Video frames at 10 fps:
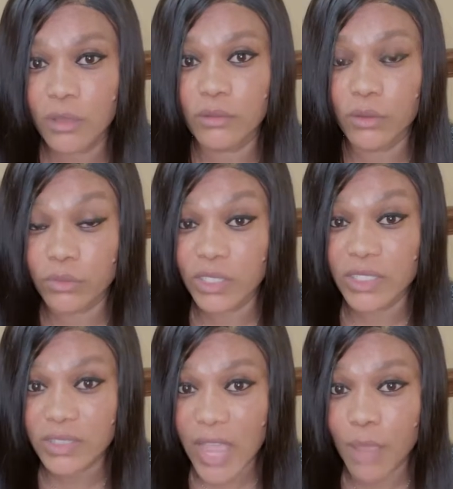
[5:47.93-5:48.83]
the
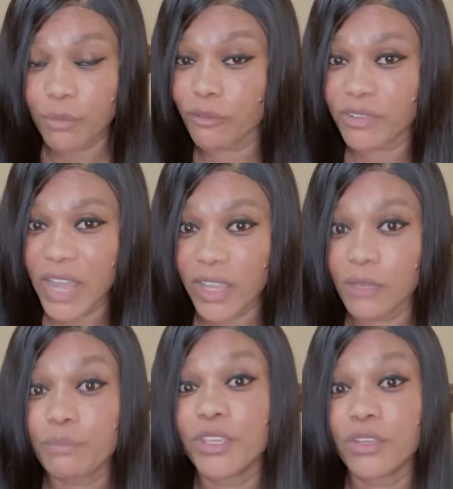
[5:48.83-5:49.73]
type of
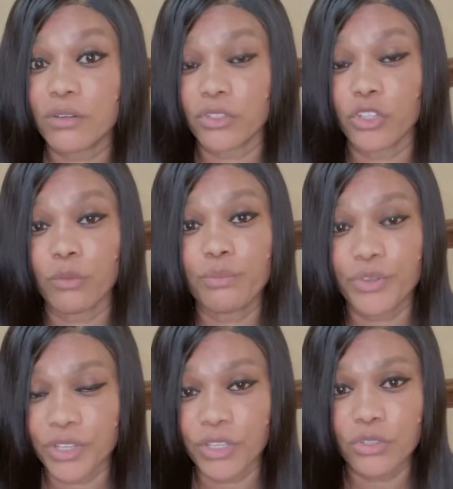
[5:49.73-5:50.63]
diet pill that you're
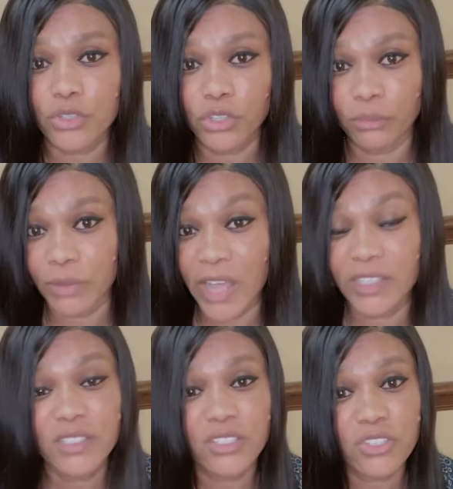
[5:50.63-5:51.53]
putting into your mouth.
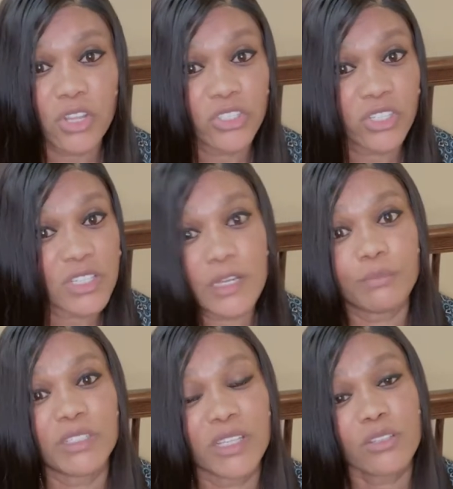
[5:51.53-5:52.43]
And this is not just
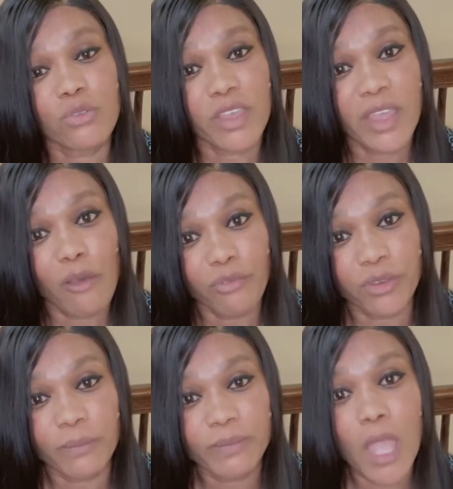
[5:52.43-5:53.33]
limited to
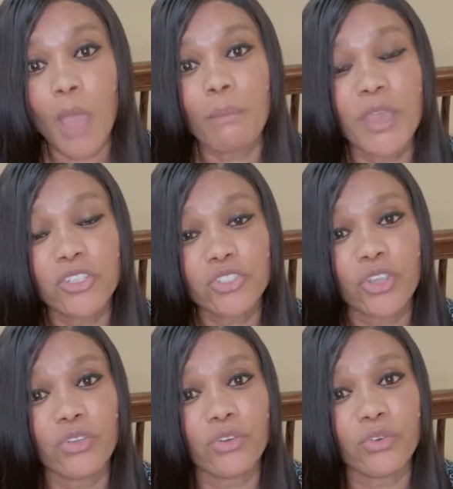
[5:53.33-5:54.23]
caffeine. Make sure
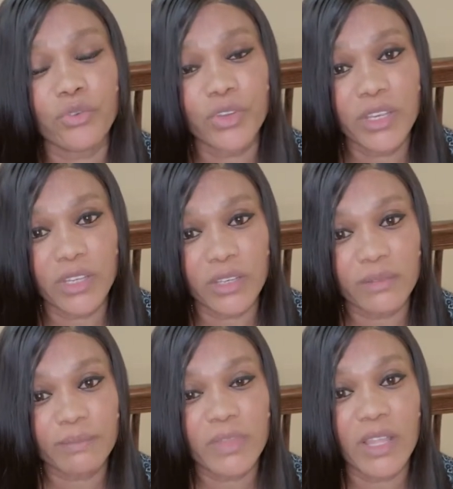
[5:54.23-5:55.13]
you're reading
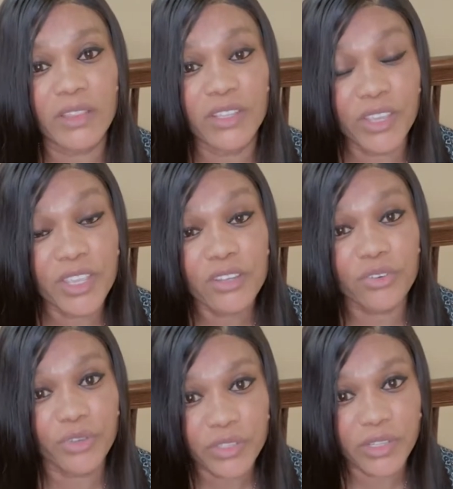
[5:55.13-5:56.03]
the
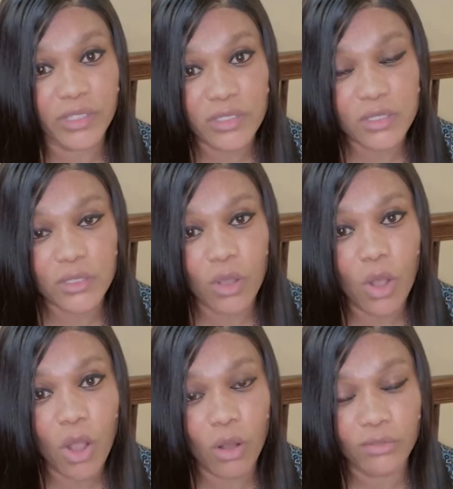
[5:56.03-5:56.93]
ingredients
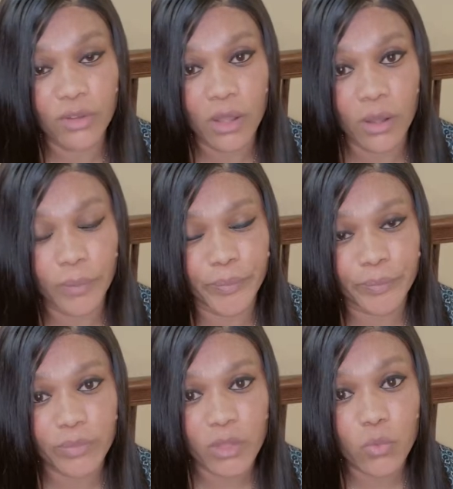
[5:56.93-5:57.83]
of uh,
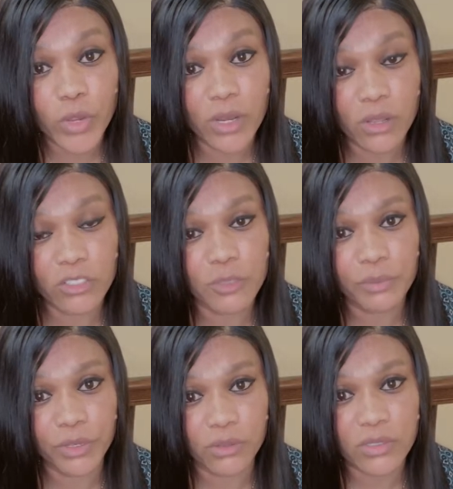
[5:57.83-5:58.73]
weight loss
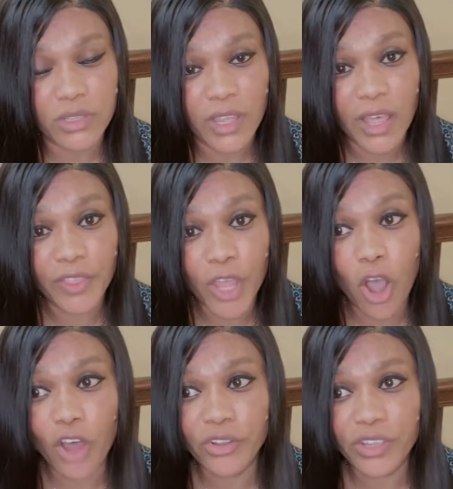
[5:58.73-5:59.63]
pills. There
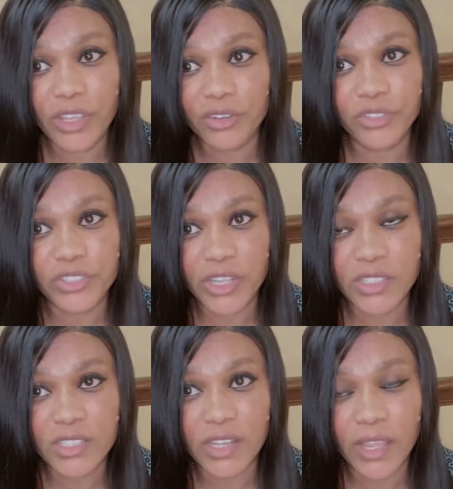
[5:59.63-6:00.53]
are other
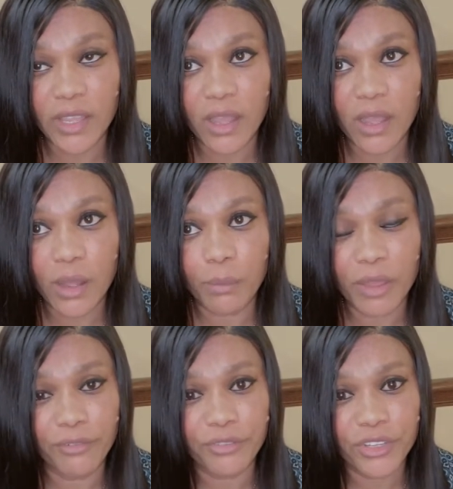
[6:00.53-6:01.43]
ingredients like um,
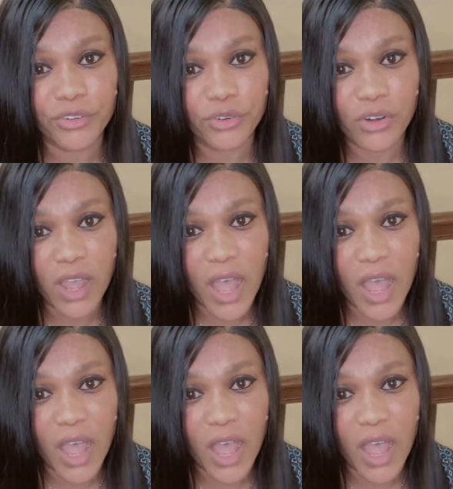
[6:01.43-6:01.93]
ephedra,